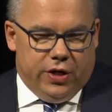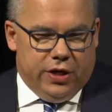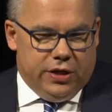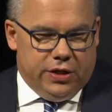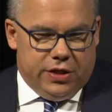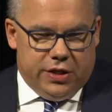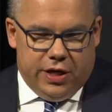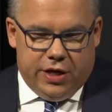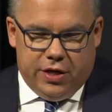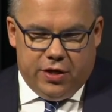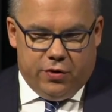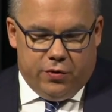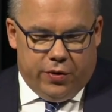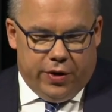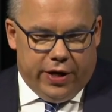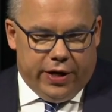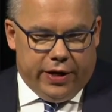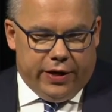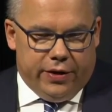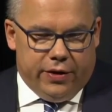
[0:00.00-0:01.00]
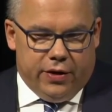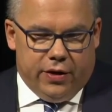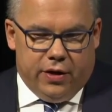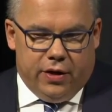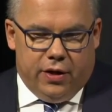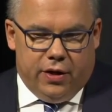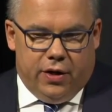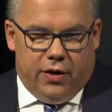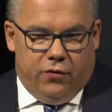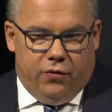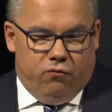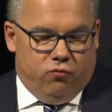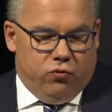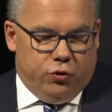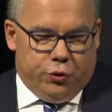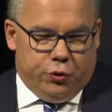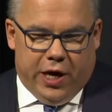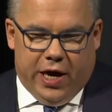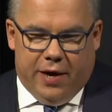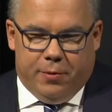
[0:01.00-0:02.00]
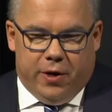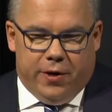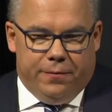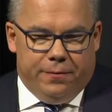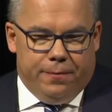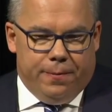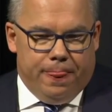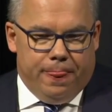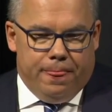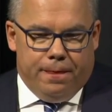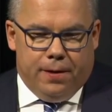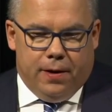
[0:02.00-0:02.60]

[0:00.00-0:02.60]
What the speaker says: continuing drama